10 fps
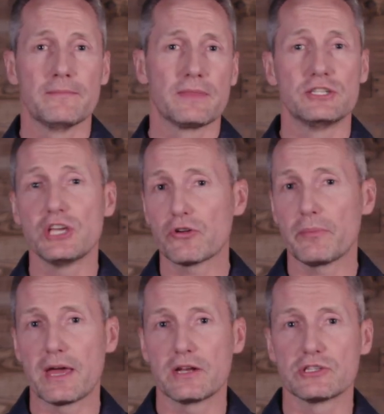the general
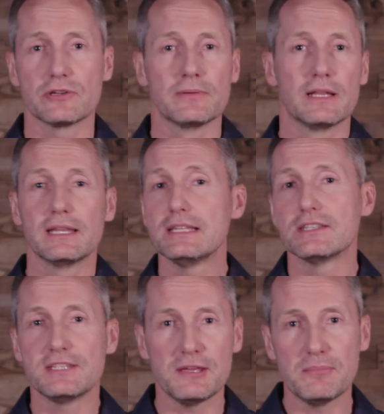manager leads a
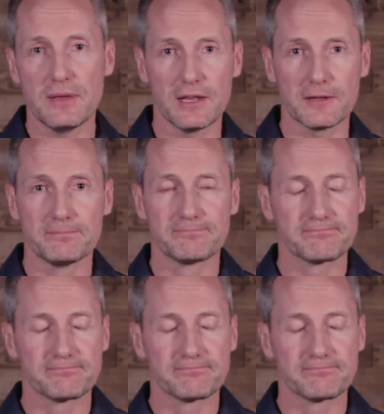team meeting